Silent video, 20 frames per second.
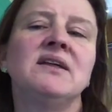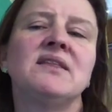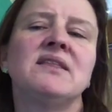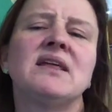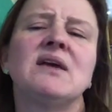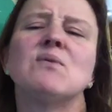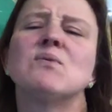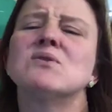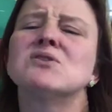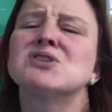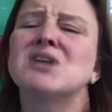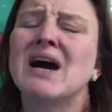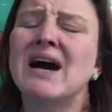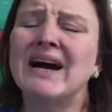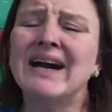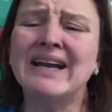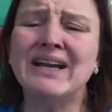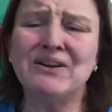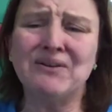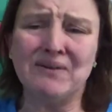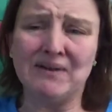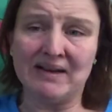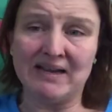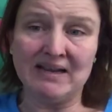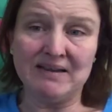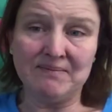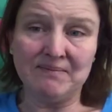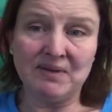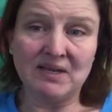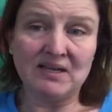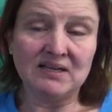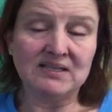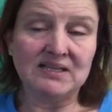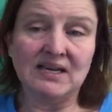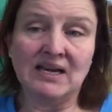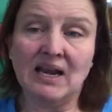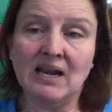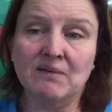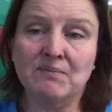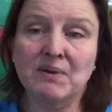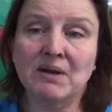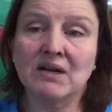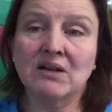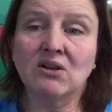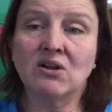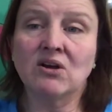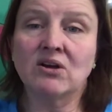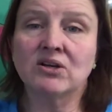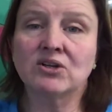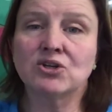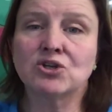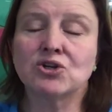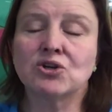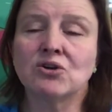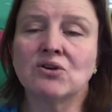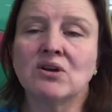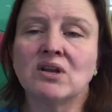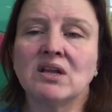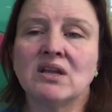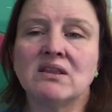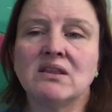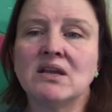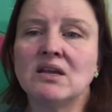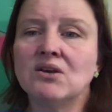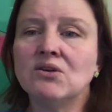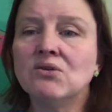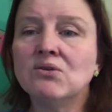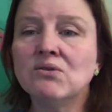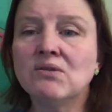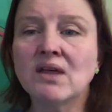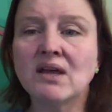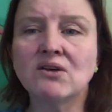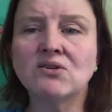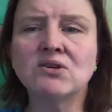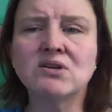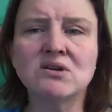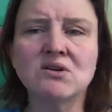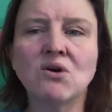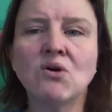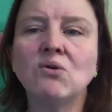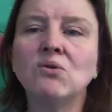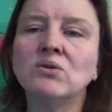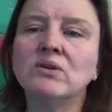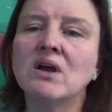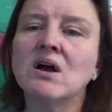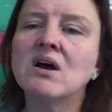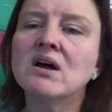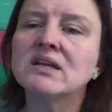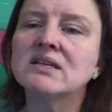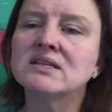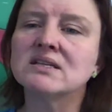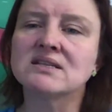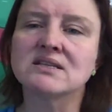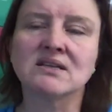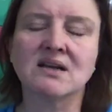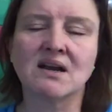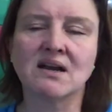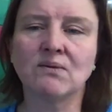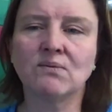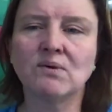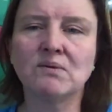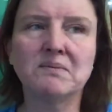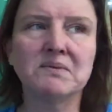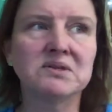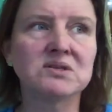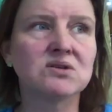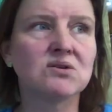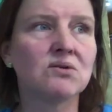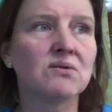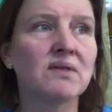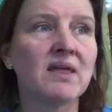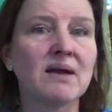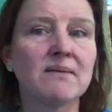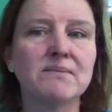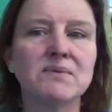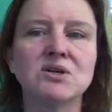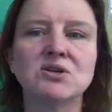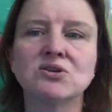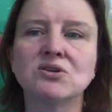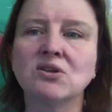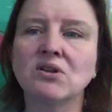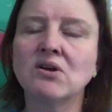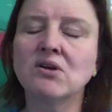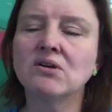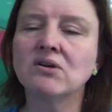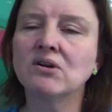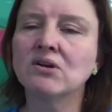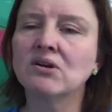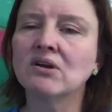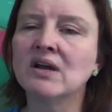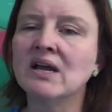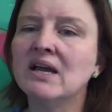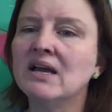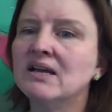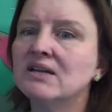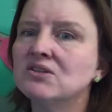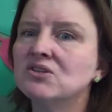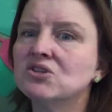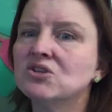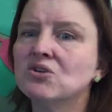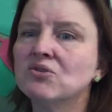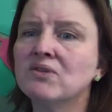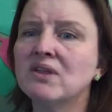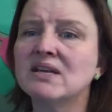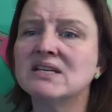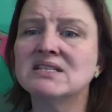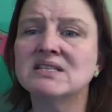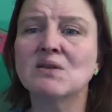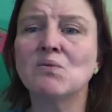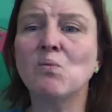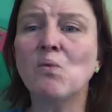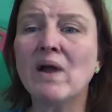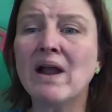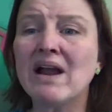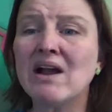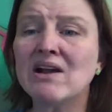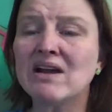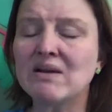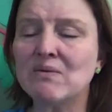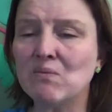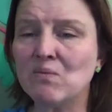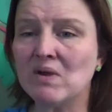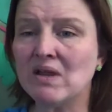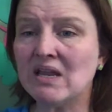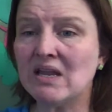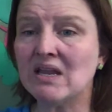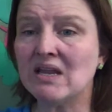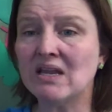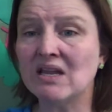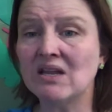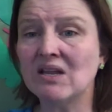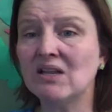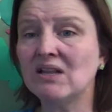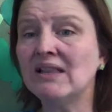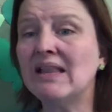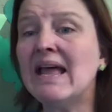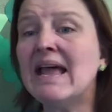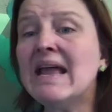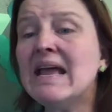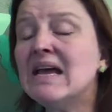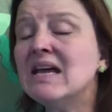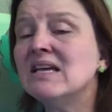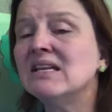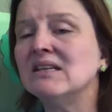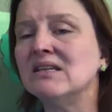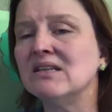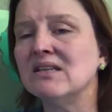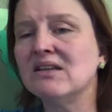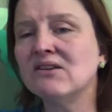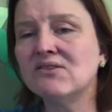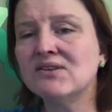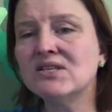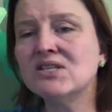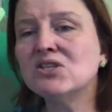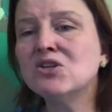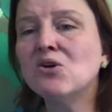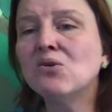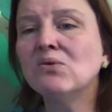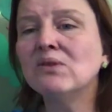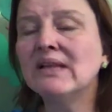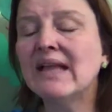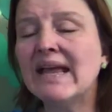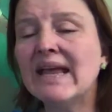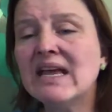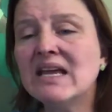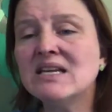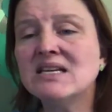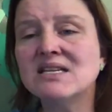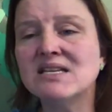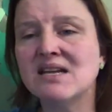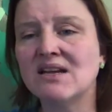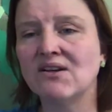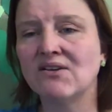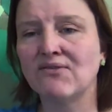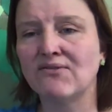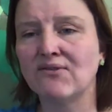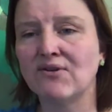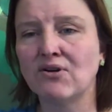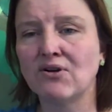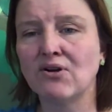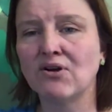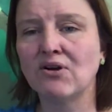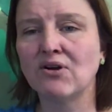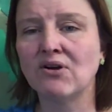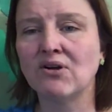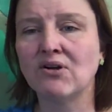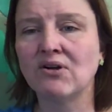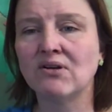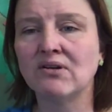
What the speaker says: They were tiring because it had been a long journey, and they knew they couldn't hold on to Sky Woman so that much longer. And so they said, where can we land? There is no land here for her.